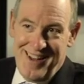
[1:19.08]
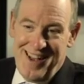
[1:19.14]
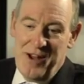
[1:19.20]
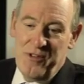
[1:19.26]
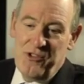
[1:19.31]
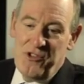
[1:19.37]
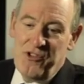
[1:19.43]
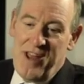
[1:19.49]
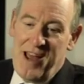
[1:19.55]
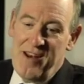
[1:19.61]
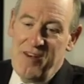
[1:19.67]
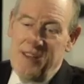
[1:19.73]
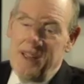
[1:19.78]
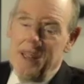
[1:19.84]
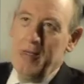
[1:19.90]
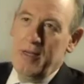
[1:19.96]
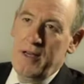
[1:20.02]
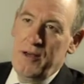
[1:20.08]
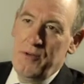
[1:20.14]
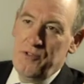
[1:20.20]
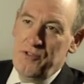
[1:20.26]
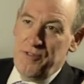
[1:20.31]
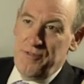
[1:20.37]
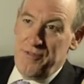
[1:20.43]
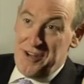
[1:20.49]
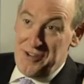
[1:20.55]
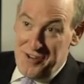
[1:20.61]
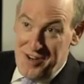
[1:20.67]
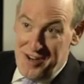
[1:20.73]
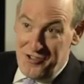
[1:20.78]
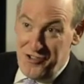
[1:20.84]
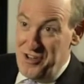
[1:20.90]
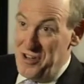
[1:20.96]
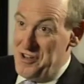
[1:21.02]
outstanding. It was a
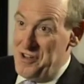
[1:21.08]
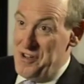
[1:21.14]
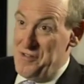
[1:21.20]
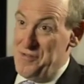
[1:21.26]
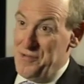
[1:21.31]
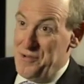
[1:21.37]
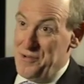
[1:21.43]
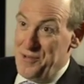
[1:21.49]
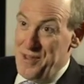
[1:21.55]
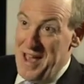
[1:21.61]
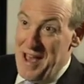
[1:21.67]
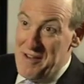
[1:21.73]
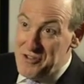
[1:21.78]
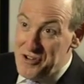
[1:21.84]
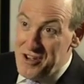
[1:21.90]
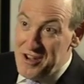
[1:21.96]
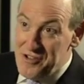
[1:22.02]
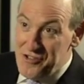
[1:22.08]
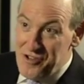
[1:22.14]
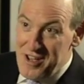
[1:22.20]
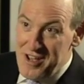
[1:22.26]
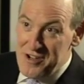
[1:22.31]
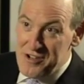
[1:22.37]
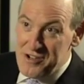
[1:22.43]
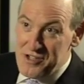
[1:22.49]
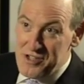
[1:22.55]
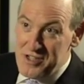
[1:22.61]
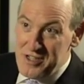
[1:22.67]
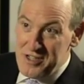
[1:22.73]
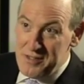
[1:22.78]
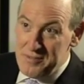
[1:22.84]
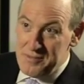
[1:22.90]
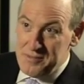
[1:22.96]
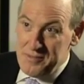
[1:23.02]
fantastic year for the advertising
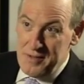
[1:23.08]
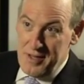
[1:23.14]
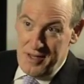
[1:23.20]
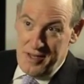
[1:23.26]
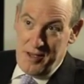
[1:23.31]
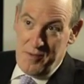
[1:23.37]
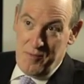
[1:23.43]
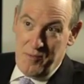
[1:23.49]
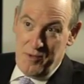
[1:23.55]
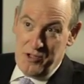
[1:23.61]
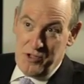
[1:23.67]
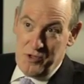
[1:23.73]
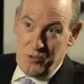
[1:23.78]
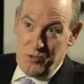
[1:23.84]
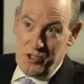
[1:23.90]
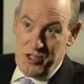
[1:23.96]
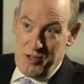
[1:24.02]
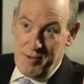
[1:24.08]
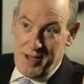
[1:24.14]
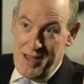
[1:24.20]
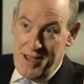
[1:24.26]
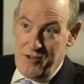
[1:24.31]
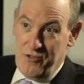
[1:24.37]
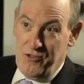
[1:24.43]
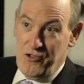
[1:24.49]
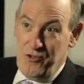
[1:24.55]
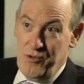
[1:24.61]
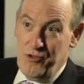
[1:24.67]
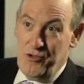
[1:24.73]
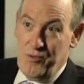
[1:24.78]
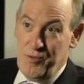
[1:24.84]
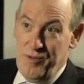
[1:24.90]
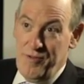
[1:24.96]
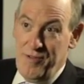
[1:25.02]
agency. We saw some accounts
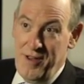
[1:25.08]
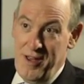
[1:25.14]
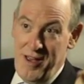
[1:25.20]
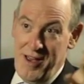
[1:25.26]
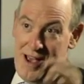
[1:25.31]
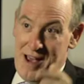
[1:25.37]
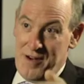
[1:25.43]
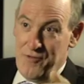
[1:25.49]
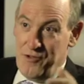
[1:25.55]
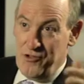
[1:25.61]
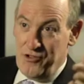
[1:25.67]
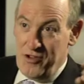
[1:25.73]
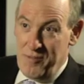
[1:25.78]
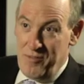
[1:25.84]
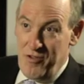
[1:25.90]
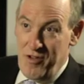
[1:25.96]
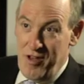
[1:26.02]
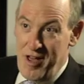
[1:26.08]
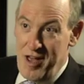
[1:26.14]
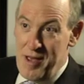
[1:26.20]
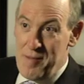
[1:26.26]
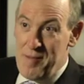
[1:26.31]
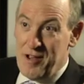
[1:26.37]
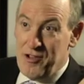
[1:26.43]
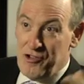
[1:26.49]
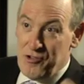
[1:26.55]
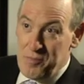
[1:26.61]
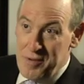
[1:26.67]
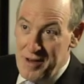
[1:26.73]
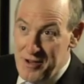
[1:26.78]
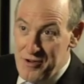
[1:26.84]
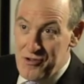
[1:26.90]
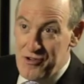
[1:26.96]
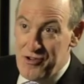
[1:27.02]
which we've had for some time
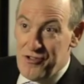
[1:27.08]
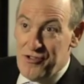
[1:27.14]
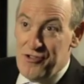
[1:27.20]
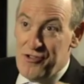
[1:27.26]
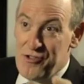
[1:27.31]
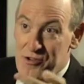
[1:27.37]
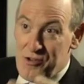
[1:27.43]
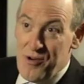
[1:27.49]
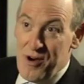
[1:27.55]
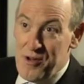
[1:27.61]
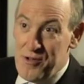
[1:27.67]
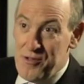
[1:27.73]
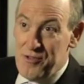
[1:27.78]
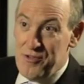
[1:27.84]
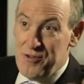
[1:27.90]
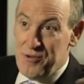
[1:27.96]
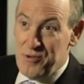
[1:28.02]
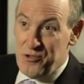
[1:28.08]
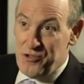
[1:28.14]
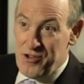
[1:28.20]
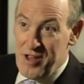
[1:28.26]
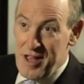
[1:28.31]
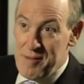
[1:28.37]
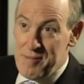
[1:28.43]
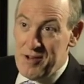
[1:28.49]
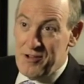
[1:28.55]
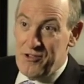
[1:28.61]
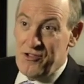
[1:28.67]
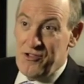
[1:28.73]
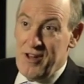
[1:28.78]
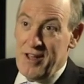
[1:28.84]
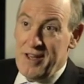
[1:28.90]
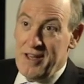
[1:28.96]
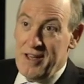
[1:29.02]
explode into new growth and new
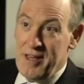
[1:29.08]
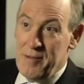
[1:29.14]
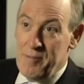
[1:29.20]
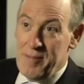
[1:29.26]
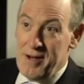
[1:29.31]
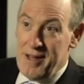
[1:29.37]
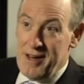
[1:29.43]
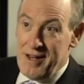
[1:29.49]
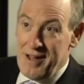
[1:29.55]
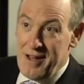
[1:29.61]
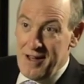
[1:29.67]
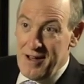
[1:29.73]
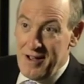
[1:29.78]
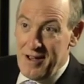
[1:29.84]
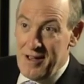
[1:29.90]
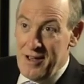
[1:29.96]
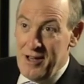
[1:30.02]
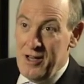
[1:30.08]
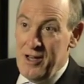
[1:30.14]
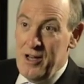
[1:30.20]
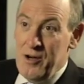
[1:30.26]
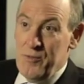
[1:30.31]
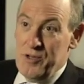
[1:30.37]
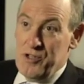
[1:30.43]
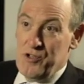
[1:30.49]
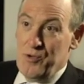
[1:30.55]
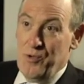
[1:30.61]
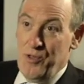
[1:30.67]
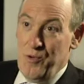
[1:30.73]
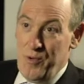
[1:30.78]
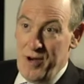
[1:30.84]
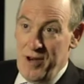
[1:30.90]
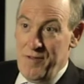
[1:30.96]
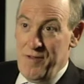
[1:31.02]
assignments like Kimberly-Clark. We saw the
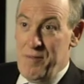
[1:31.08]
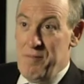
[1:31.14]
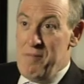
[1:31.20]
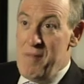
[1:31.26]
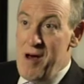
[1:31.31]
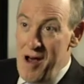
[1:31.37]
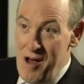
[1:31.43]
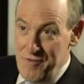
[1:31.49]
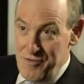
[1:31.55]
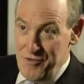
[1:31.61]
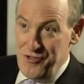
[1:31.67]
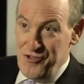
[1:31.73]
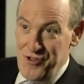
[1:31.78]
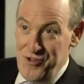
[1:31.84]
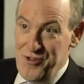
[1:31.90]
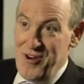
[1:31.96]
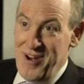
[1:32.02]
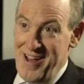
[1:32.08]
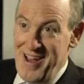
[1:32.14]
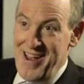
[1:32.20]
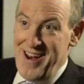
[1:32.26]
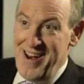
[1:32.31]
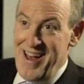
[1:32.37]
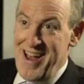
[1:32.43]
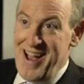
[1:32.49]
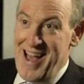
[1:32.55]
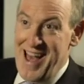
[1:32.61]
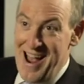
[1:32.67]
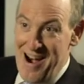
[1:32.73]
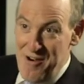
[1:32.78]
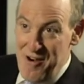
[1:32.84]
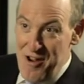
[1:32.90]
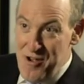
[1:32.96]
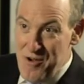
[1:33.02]
win of a marvellous new client like
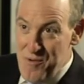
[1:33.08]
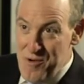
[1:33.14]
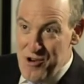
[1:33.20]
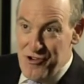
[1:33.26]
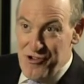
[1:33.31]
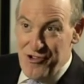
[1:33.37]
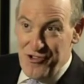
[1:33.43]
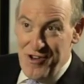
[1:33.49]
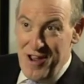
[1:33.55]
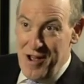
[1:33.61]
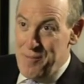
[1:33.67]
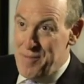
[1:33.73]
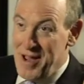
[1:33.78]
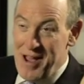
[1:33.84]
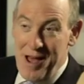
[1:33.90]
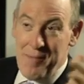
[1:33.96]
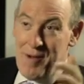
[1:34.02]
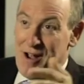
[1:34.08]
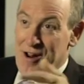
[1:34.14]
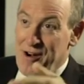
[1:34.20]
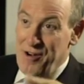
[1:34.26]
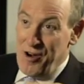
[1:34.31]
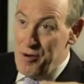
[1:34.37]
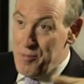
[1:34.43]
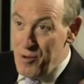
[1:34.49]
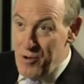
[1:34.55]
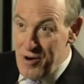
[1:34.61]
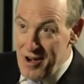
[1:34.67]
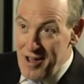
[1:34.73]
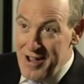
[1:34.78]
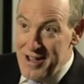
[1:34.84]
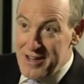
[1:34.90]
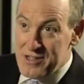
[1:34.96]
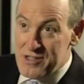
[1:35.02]
Arrow, which has now become a global
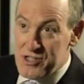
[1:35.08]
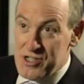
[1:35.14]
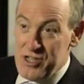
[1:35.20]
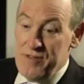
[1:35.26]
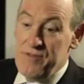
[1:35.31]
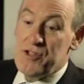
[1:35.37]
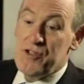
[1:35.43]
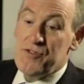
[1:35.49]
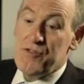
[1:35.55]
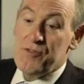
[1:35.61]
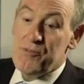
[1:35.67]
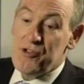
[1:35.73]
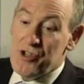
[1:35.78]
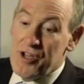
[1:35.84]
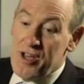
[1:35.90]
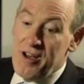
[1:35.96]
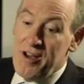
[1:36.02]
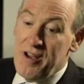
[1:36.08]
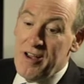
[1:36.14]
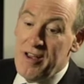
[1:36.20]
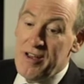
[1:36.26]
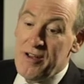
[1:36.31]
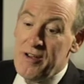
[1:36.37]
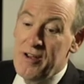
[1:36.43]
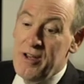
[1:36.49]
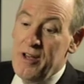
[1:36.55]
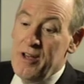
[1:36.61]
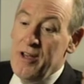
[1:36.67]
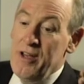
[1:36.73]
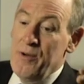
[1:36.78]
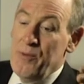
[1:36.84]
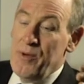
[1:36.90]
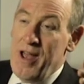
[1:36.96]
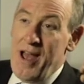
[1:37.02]
client serviced from Chicago.
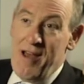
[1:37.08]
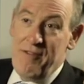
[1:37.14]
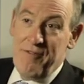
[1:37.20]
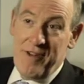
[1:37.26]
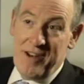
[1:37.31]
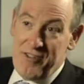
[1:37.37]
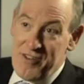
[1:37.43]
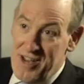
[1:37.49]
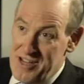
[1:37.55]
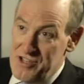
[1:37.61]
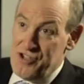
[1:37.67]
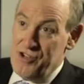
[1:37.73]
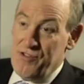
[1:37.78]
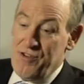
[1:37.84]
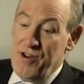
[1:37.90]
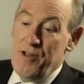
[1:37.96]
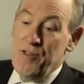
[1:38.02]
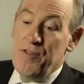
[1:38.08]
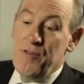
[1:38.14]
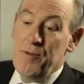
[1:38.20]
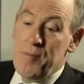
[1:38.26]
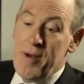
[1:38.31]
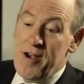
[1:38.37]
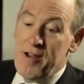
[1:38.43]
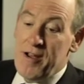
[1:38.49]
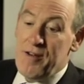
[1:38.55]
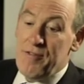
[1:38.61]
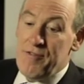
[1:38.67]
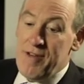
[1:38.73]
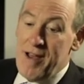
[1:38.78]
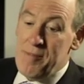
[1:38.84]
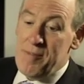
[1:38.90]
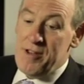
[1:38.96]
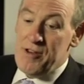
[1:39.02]
We have fantastic growth from American
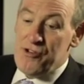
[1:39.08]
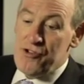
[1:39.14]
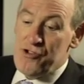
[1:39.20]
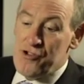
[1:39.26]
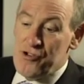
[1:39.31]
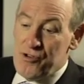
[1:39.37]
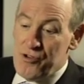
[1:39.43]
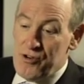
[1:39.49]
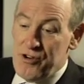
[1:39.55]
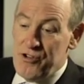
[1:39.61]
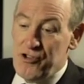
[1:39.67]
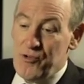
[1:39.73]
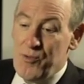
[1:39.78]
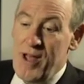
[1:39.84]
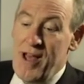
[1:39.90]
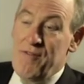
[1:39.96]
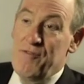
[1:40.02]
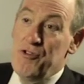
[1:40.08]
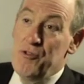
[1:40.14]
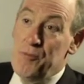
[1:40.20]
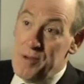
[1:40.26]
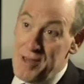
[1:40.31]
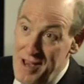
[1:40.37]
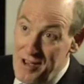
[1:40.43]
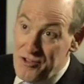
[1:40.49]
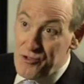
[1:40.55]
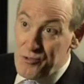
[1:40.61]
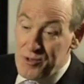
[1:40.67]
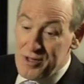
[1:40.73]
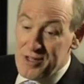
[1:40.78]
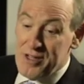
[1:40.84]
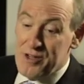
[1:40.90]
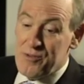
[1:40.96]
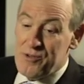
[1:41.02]
Family Insurance. We have UPS
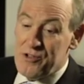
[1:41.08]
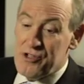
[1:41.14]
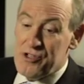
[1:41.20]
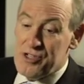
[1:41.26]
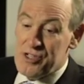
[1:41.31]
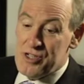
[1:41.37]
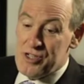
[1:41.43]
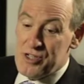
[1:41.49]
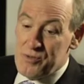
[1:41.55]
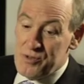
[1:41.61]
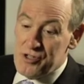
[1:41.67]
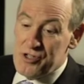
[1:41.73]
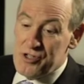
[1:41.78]
work, which is